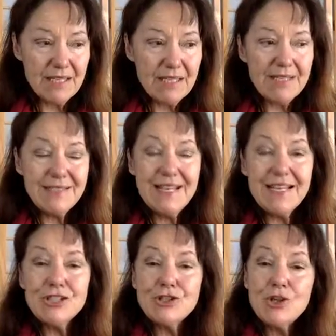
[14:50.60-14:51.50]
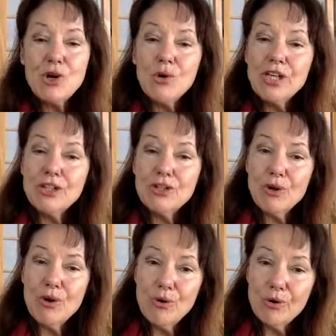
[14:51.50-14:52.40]
It takes knowing
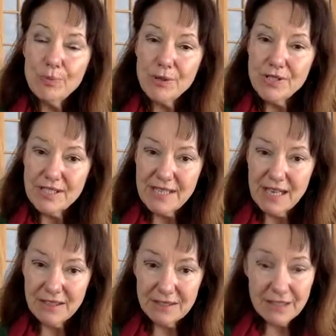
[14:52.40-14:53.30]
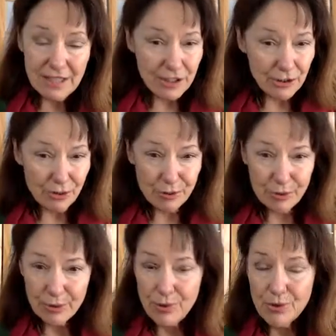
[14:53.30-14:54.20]
your own personality and your
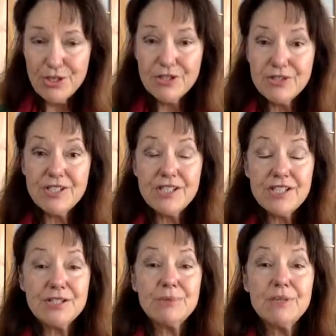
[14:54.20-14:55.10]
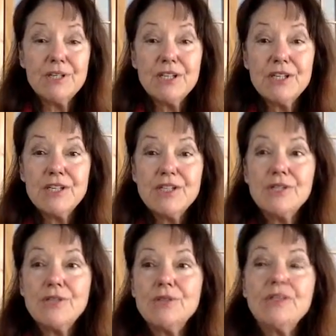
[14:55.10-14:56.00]
own emotional system
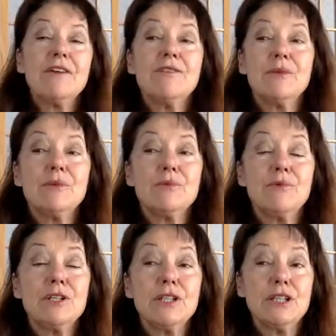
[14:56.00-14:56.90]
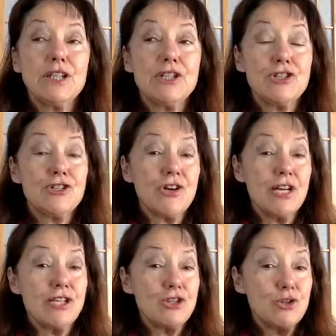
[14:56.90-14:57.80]
So you never really
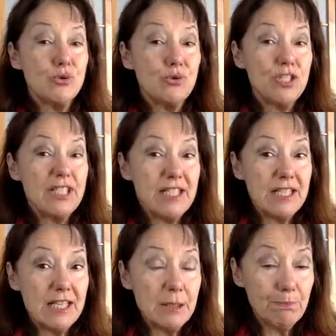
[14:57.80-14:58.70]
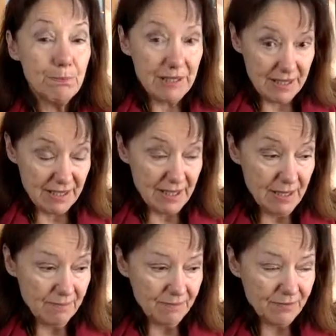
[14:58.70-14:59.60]
entrain too deeply
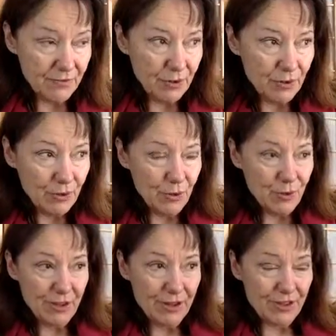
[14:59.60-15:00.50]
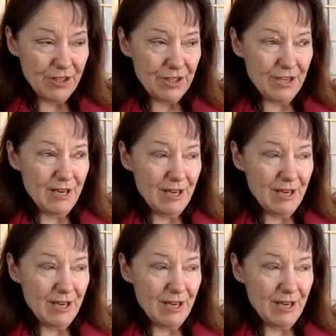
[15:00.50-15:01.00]
with the